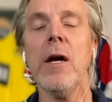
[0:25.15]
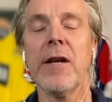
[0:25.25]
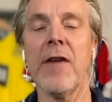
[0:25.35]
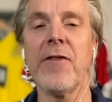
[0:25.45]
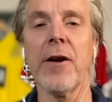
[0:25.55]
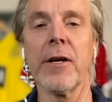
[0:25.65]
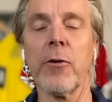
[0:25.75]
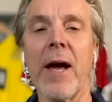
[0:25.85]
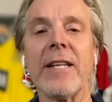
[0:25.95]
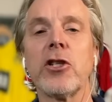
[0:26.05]
They've done a
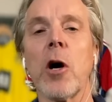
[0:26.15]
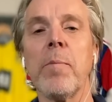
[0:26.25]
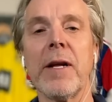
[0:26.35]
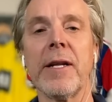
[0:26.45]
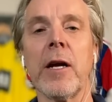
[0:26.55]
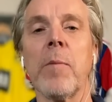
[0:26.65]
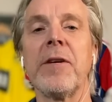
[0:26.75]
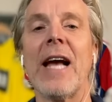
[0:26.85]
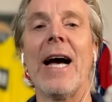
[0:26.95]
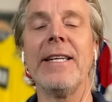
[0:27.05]
great job building up
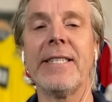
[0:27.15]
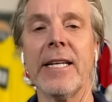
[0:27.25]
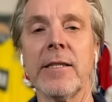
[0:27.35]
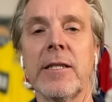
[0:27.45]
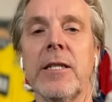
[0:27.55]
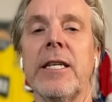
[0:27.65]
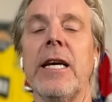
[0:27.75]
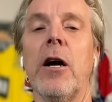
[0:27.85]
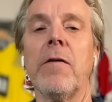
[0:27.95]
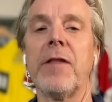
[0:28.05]
the identity
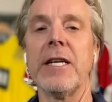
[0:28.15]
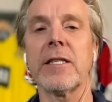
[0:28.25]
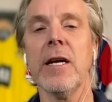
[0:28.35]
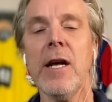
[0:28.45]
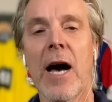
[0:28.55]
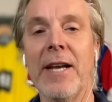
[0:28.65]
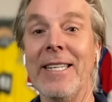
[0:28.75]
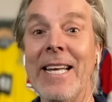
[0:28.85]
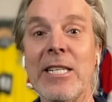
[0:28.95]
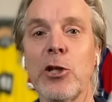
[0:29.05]
of this. And it
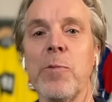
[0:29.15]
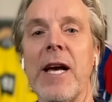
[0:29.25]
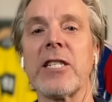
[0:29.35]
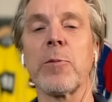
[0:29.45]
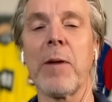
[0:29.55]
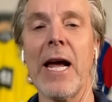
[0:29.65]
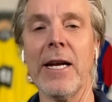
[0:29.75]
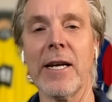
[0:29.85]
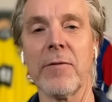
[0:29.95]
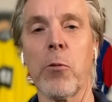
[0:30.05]
needs to be
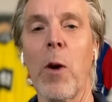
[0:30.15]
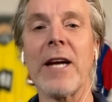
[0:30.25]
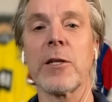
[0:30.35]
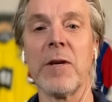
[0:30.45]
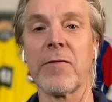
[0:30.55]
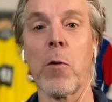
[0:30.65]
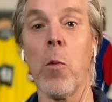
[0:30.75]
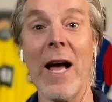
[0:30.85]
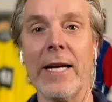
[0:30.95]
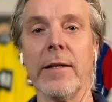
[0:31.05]
explained that Wrexham is from
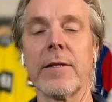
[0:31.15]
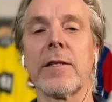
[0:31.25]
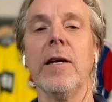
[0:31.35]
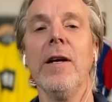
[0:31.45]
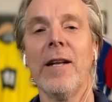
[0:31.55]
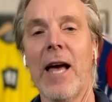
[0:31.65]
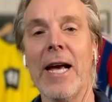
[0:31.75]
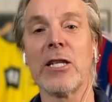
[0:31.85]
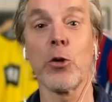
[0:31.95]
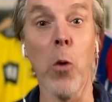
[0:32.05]
Wales,
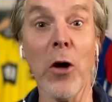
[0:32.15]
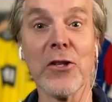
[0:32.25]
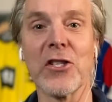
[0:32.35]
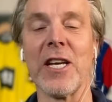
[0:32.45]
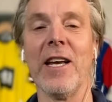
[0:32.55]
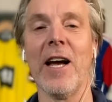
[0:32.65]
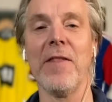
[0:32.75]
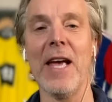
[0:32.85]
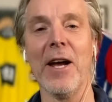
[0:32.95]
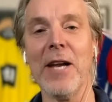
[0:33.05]
like Swansea.
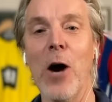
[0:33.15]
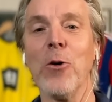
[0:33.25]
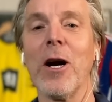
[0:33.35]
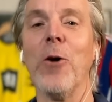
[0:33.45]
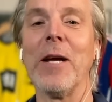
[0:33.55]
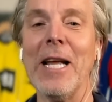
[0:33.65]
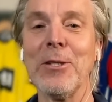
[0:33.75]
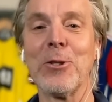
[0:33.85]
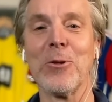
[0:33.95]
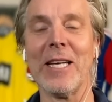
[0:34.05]
And they are now going
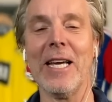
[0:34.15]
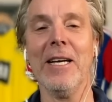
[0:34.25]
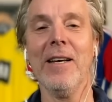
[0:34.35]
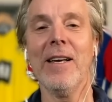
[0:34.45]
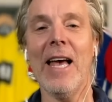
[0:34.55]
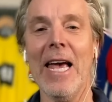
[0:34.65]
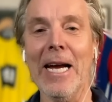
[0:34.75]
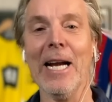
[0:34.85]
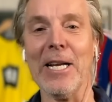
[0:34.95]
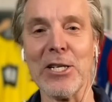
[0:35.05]
into the
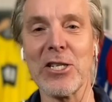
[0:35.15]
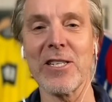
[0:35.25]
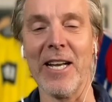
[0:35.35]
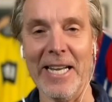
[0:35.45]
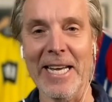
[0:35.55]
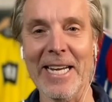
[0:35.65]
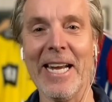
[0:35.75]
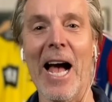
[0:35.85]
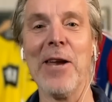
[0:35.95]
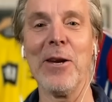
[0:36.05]
English league,
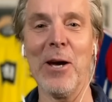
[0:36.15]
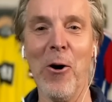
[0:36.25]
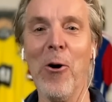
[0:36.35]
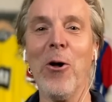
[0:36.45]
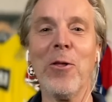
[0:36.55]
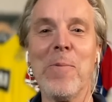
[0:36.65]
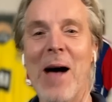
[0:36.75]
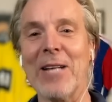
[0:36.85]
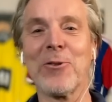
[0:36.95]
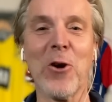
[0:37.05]
and all the
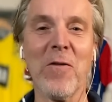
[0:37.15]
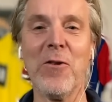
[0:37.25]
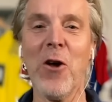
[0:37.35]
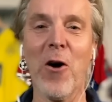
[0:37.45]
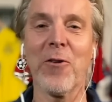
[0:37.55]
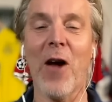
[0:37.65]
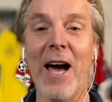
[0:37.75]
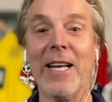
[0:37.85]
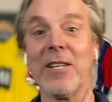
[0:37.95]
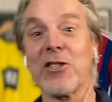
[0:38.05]
matter of Northern
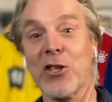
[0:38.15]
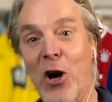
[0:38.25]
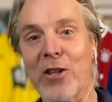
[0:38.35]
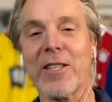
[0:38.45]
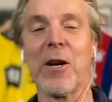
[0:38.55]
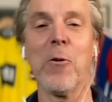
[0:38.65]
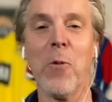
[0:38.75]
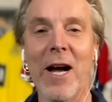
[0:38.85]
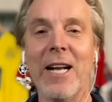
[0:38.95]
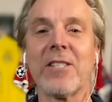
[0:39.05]
Ireland, Scotland and
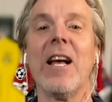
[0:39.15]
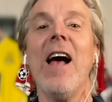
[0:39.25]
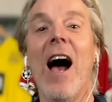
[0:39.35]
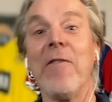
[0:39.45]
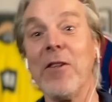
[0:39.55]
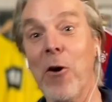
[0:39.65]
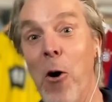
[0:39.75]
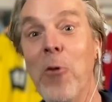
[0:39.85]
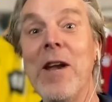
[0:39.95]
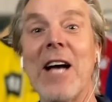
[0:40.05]
Wales having their
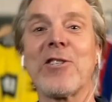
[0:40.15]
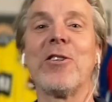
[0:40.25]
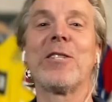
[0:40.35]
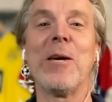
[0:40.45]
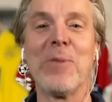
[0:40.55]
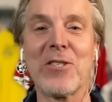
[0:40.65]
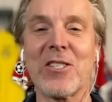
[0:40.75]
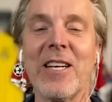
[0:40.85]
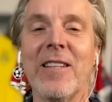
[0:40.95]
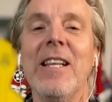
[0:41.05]
own national team, but
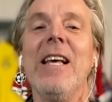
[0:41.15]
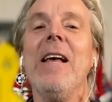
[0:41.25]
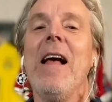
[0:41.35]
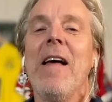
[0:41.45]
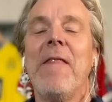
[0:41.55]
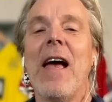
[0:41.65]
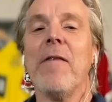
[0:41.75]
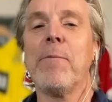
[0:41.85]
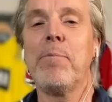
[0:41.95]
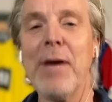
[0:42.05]
still, they
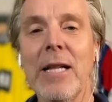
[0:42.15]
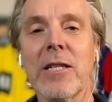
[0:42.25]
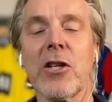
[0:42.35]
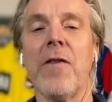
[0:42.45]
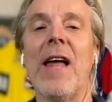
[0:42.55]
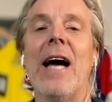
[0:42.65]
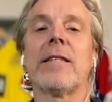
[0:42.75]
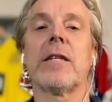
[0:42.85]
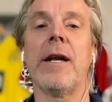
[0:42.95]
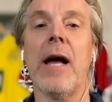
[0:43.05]
have built on that.
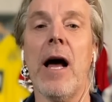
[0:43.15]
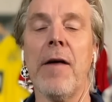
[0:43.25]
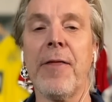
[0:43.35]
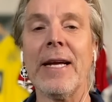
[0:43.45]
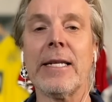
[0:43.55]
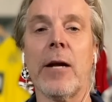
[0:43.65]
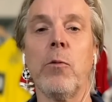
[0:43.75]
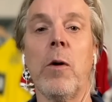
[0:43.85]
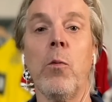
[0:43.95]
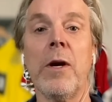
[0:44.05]
And I think that
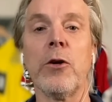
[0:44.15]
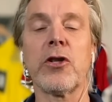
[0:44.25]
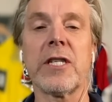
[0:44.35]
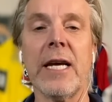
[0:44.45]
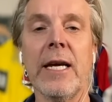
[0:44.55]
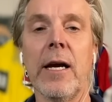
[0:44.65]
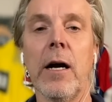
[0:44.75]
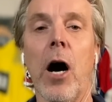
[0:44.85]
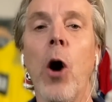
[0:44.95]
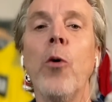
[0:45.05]
when you see
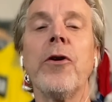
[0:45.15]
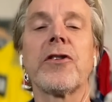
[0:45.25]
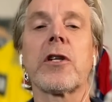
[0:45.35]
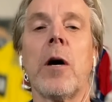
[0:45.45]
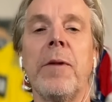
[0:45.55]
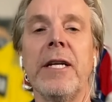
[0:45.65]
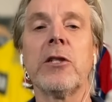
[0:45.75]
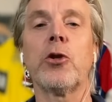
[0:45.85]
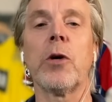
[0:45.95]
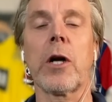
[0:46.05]
owners coming
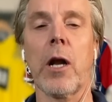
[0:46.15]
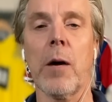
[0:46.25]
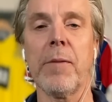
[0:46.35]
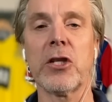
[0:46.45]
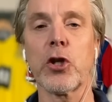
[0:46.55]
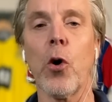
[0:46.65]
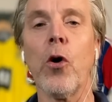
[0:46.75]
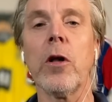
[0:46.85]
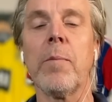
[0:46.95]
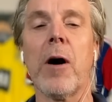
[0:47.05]
into a club, it's
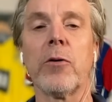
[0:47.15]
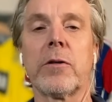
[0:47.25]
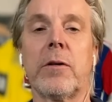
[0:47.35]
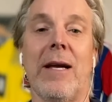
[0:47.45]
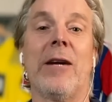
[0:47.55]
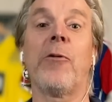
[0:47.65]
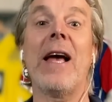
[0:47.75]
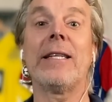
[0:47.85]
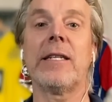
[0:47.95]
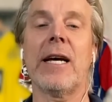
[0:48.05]
all about
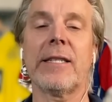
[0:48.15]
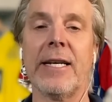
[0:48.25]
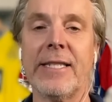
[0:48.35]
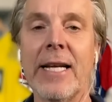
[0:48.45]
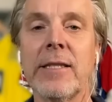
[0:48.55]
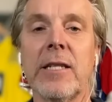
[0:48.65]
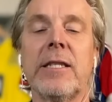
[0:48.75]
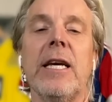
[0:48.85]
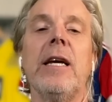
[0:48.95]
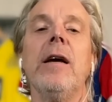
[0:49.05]
creating that
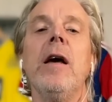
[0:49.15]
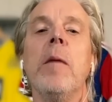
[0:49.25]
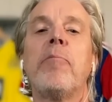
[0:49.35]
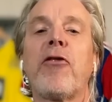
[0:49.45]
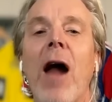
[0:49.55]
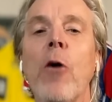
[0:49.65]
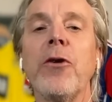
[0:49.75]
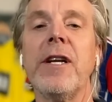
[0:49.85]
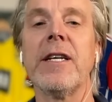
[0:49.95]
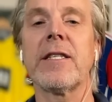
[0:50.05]
identity,
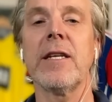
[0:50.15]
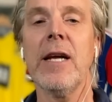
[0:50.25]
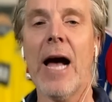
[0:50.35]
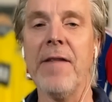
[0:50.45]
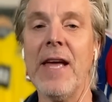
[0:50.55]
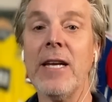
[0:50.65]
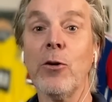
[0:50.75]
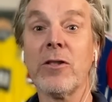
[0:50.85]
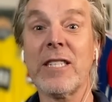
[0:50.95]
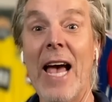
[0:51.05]
proudness, and then
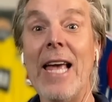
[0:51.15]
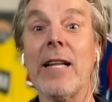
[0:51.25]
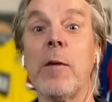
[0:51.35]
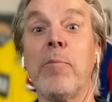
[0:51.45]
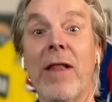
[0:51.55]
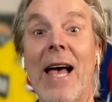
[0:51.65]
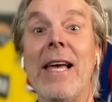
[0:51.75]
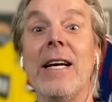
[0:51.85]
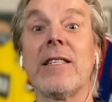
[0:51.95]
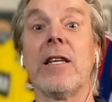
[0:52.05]
you take the
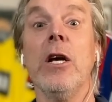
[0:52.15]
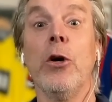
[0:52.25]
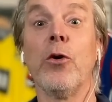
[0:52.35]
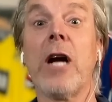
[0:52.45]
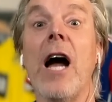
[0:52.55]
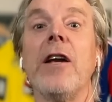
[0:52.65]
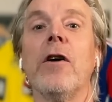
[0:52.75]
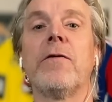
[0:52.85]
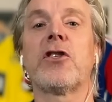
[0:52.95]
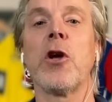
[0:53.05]
players who kind
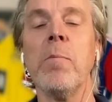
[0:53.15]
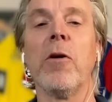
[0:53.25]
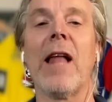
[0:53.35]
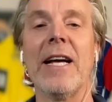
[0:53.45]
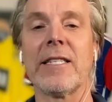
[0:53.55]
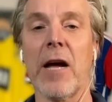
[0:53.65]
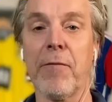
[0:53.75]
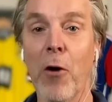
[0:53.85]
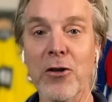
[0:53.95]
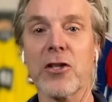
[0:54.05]
of symbolize that.
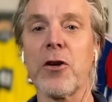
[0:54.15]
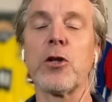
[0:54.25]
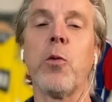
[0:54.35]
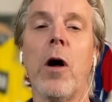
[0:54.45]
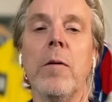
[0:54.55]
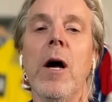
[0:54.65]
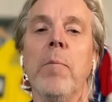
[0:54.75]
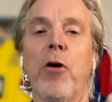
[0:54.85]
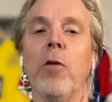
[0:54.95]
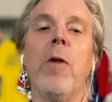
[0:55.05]
Foster is one,
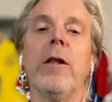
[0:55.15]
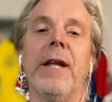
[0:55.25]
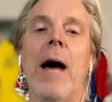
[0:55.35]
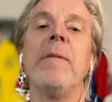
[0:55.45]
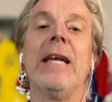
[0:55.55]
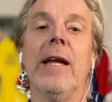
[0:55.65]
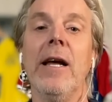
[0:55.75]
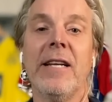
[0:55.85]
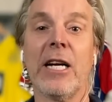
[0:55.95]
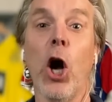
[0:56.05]
Paul Mullen. I mean,
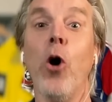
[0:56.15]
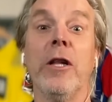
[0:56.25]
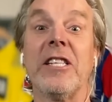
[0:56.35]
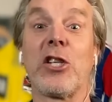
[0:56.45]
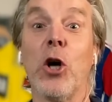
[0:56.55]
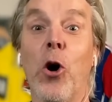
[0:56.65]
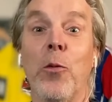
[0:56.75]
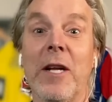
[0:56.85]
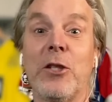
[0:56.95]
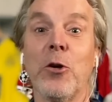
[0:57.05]
the goal is scored
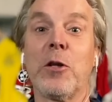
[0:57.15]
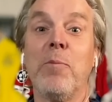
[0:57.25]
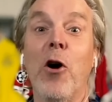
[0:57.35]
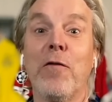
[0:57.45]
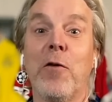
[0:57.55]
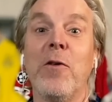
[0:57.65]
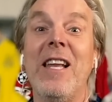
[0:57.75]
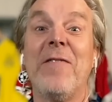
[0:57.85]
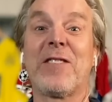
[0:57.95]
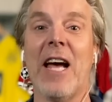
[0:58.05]
when he took the ball from the
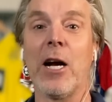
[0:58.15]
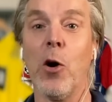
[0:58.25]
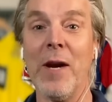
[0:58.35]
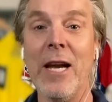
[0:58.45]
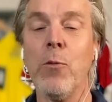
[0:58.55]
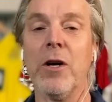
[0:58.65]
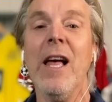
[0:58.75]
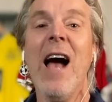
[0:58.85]
left side going inward.